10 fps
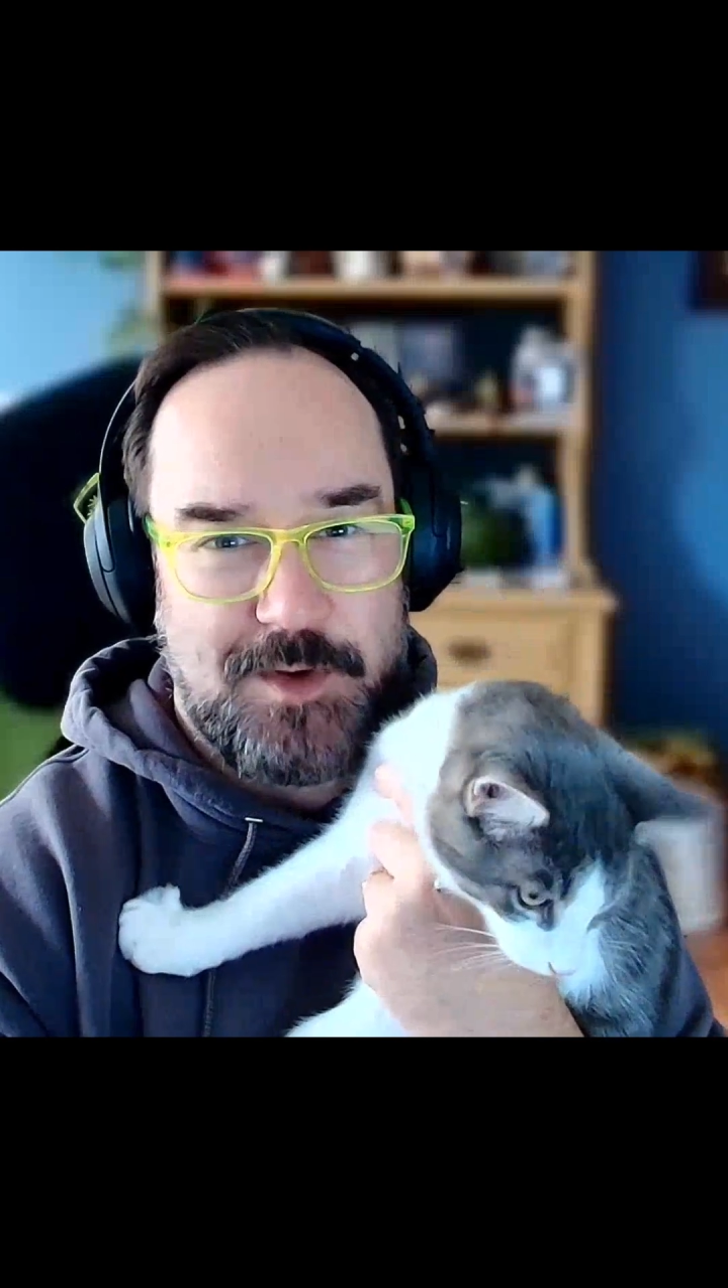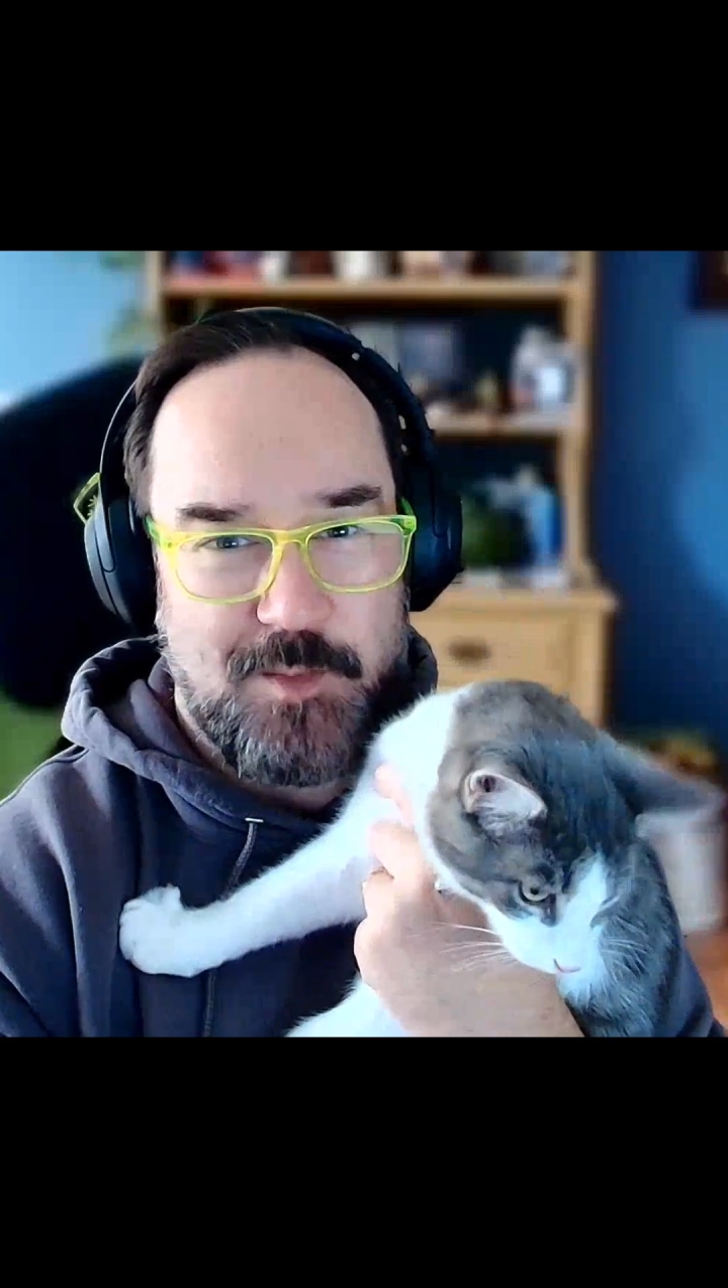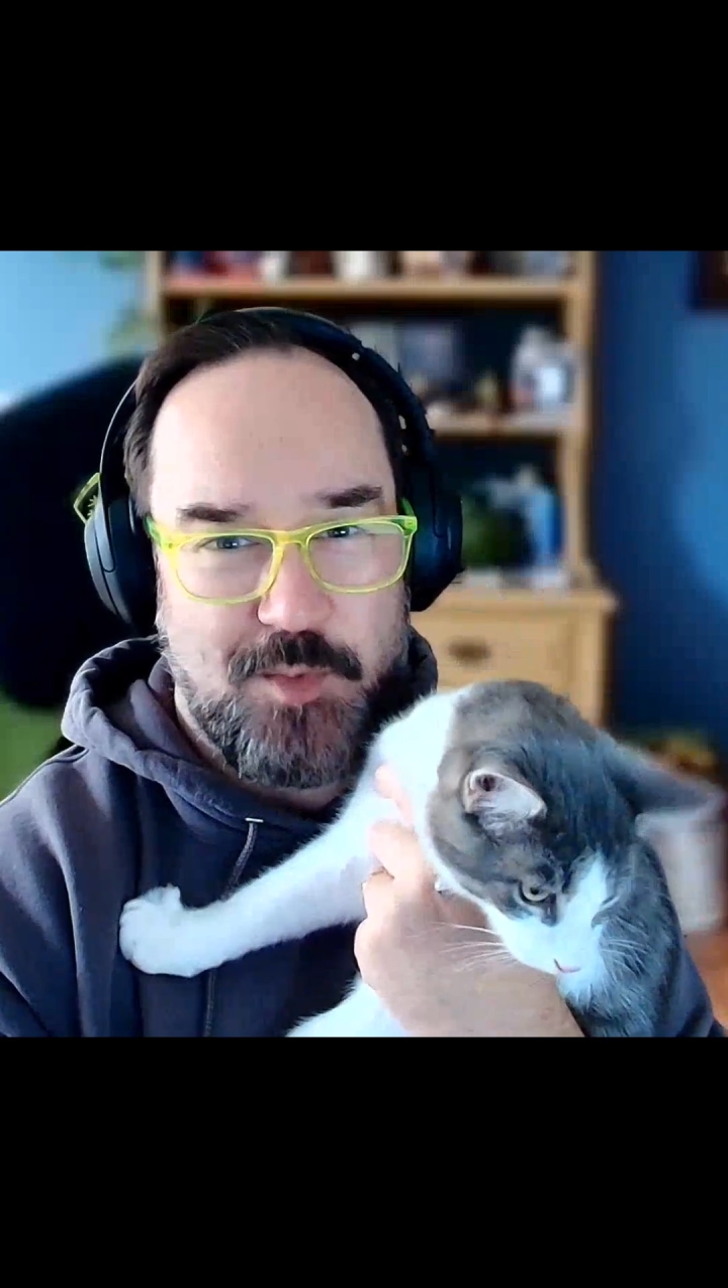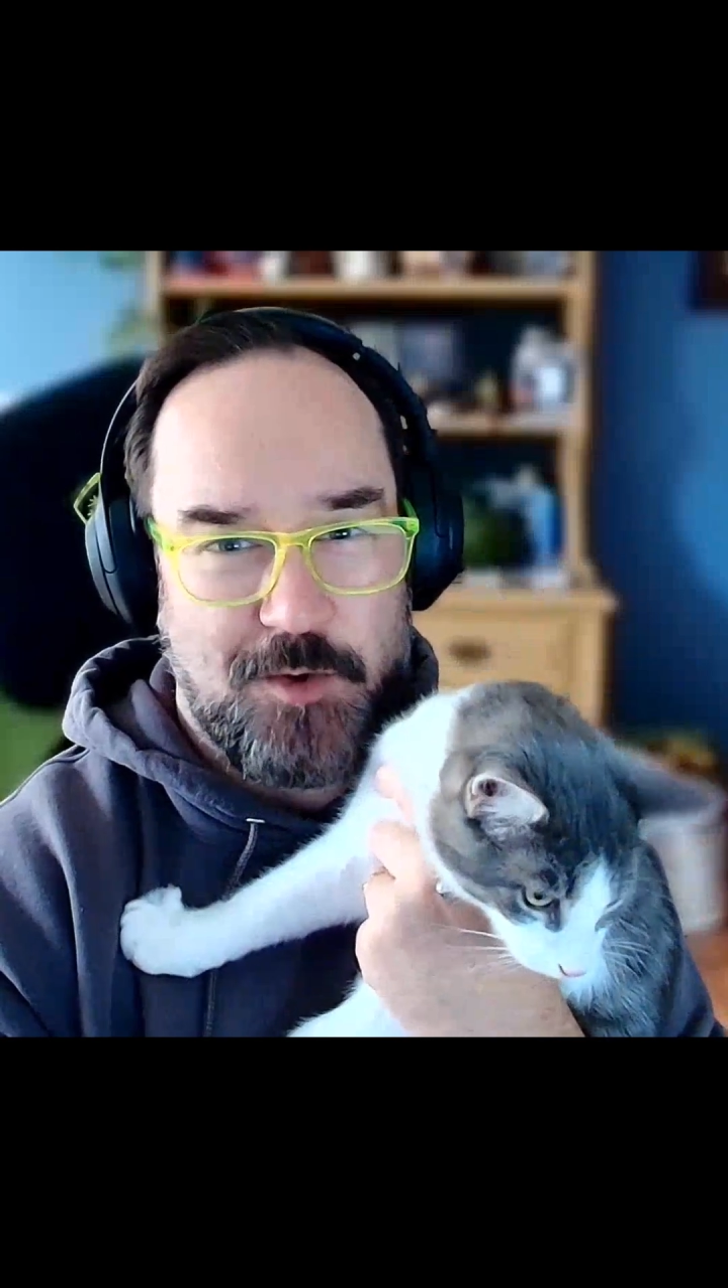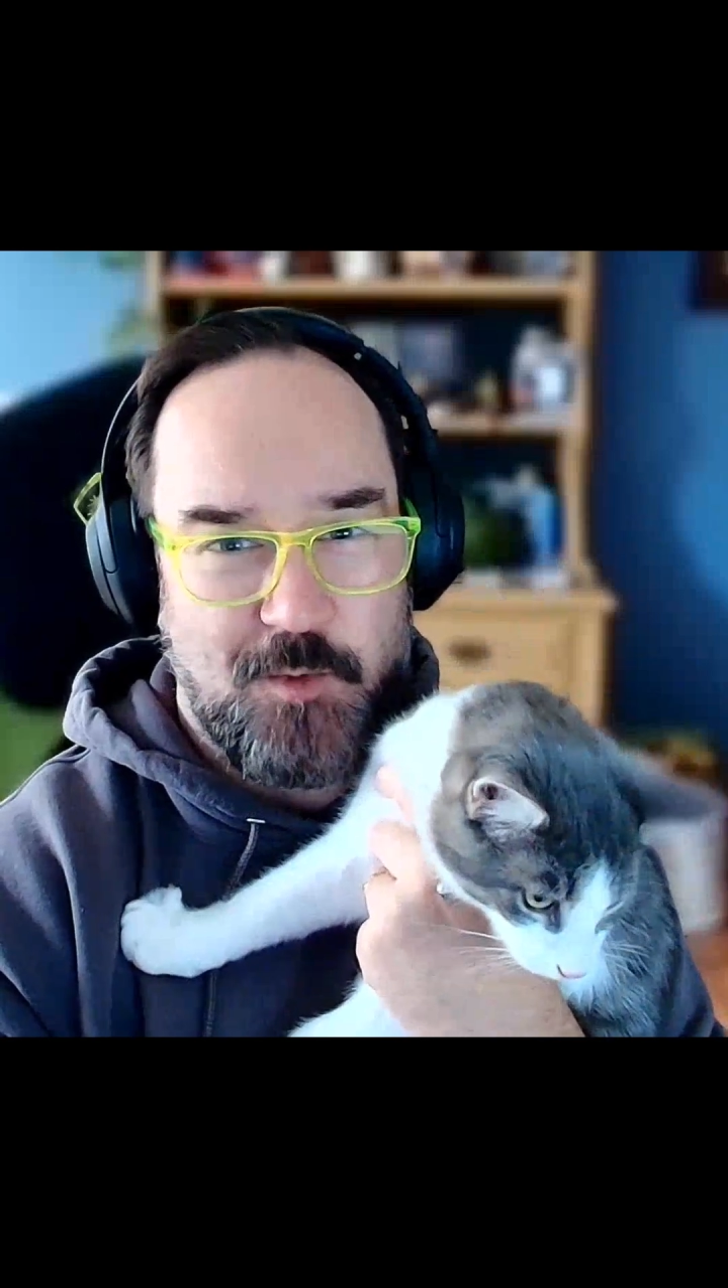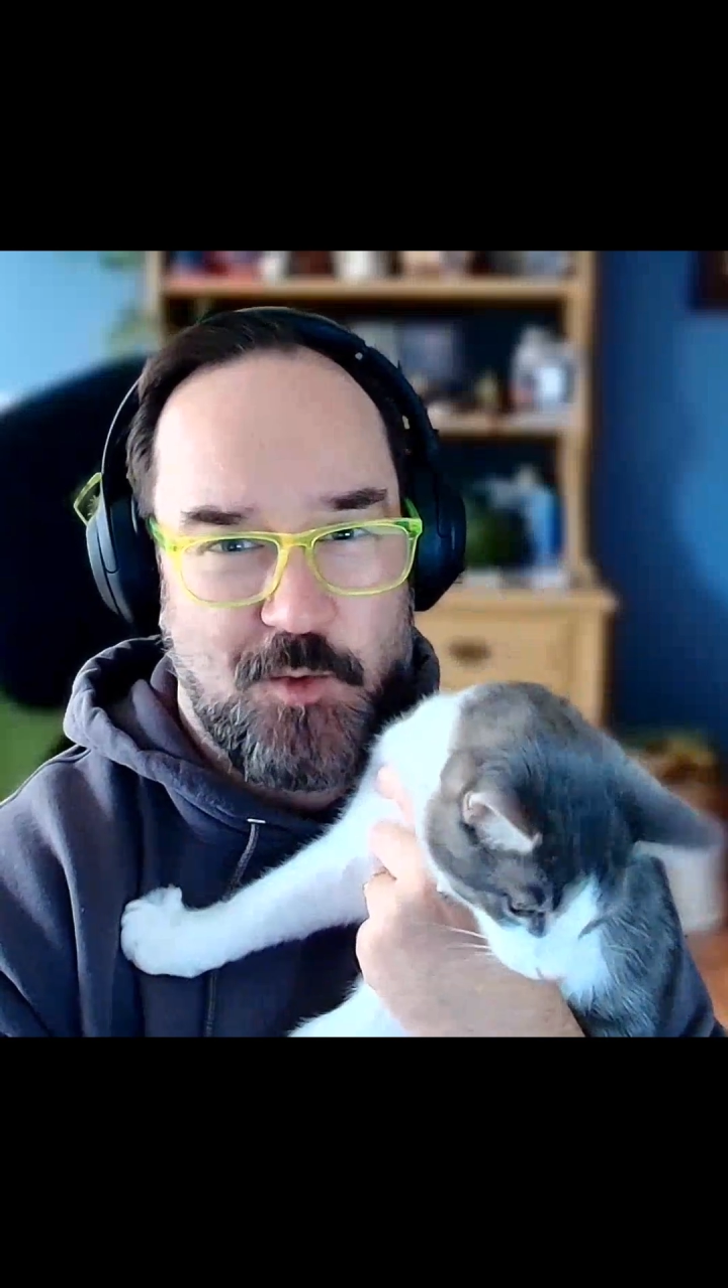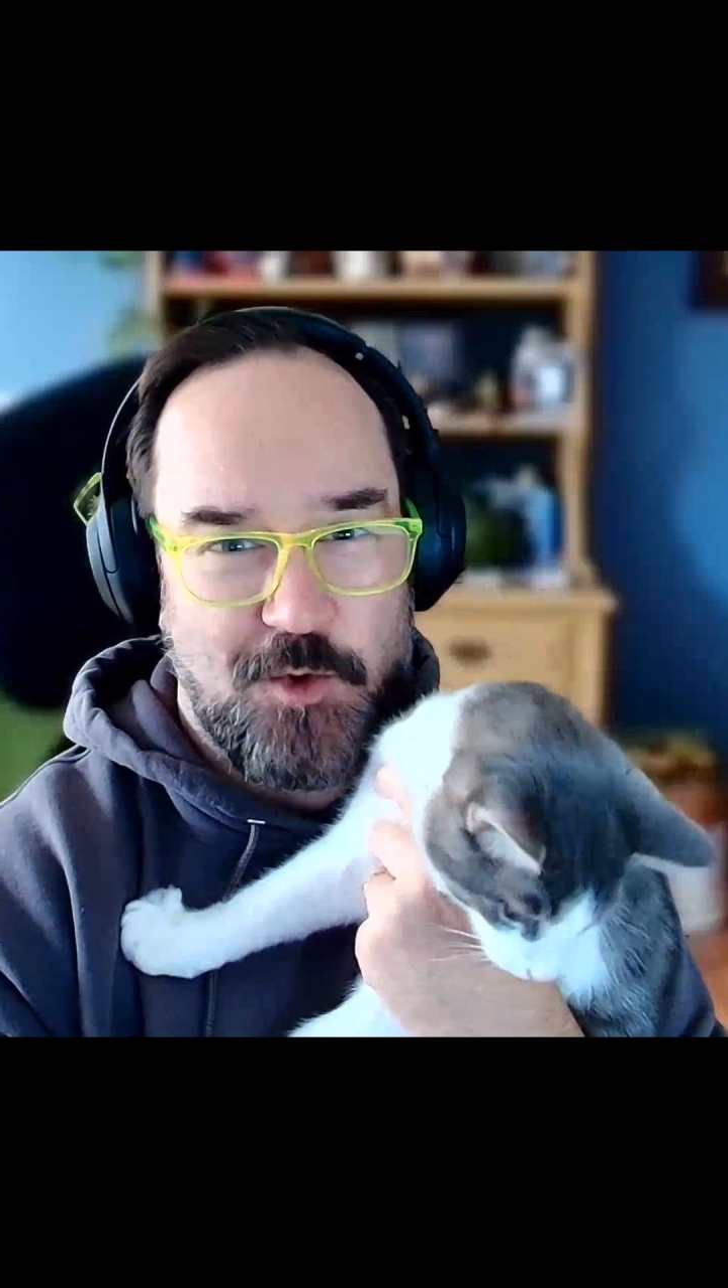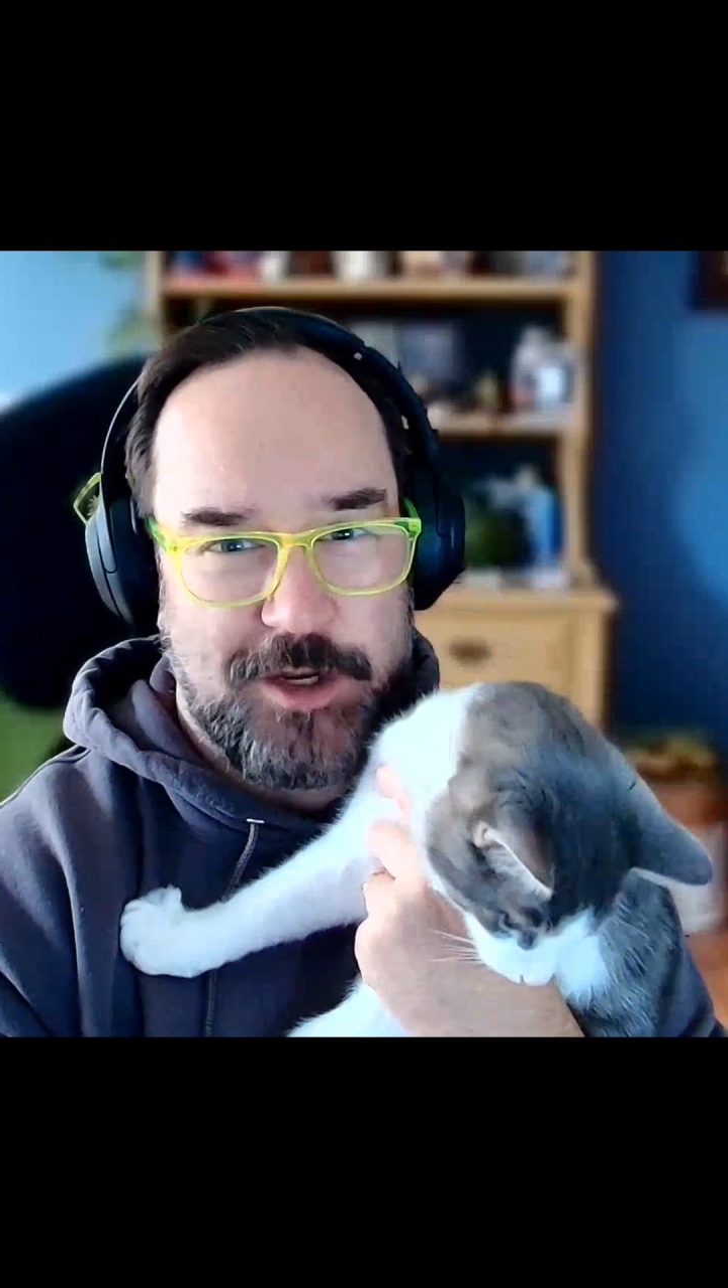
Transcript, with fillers: important